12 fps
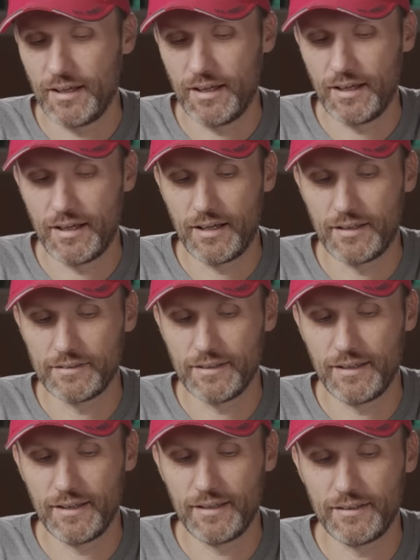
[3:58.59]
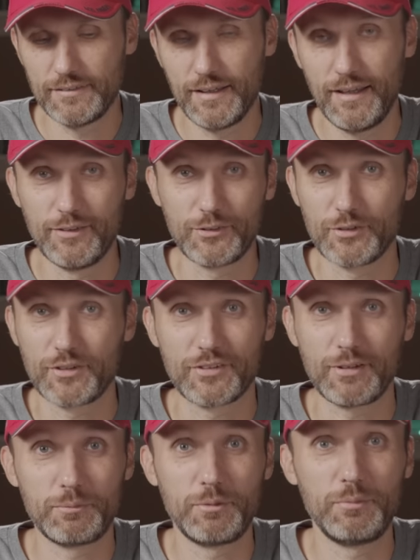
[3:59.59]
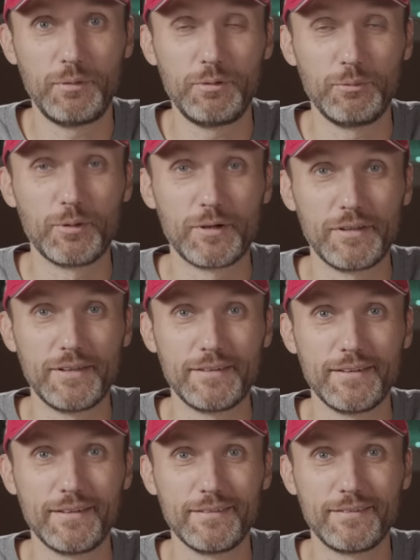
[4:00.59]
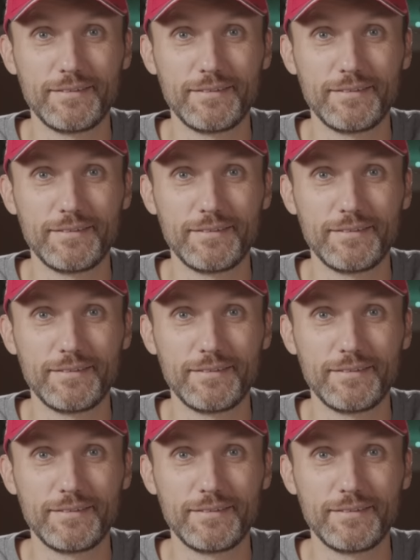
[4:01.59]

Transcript: uh, uh and also because I'd be maybe worried that they,